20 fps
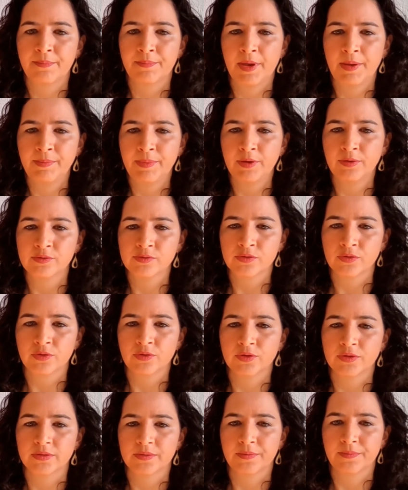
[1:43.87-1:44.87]

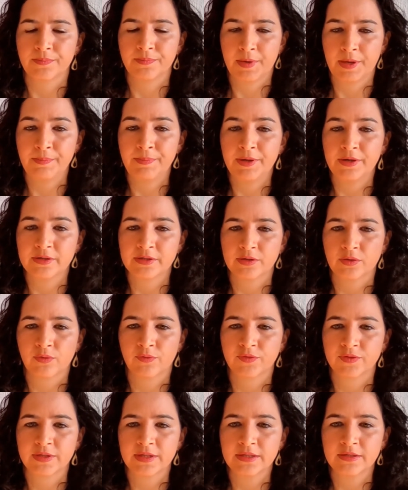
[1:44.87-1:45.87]
Members
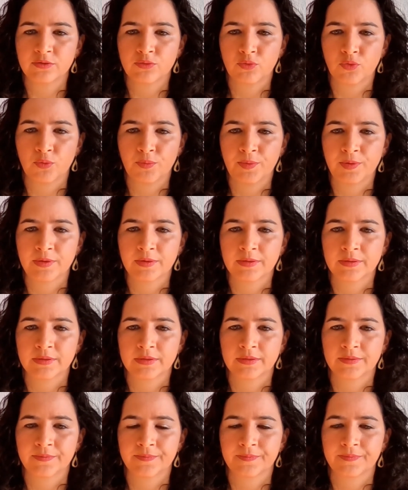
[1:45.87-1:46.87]
of this group
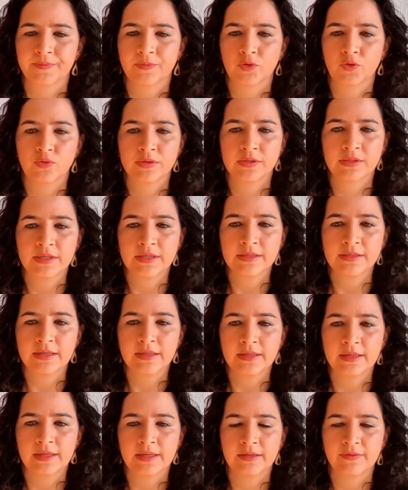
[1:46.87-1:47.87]

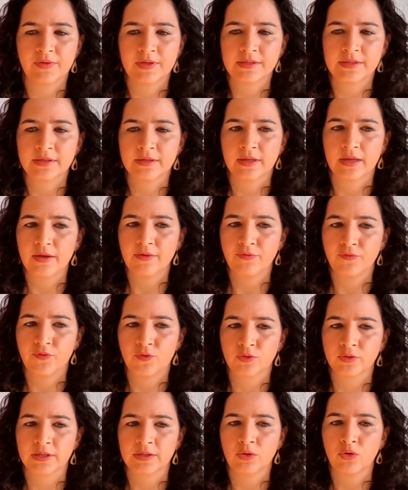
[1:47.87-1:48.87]
consistently invested
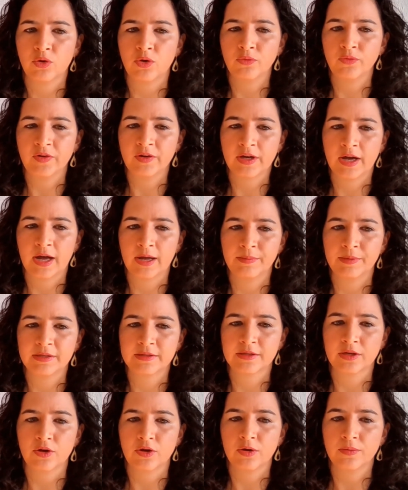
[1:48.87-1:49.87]
effort in
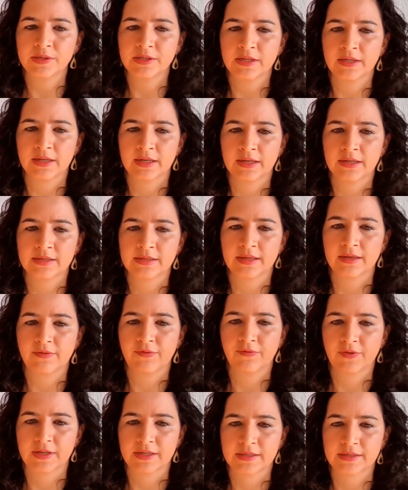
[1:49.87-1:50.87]
overcoming the obstacles they
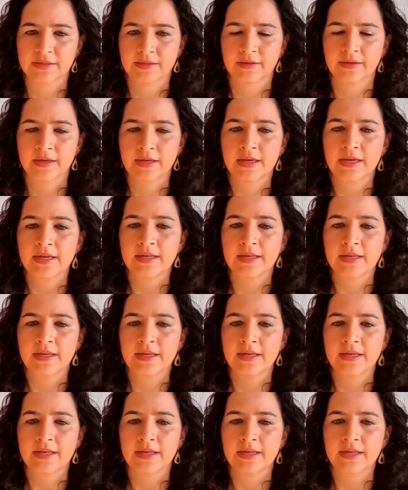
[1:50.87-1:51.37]
faced.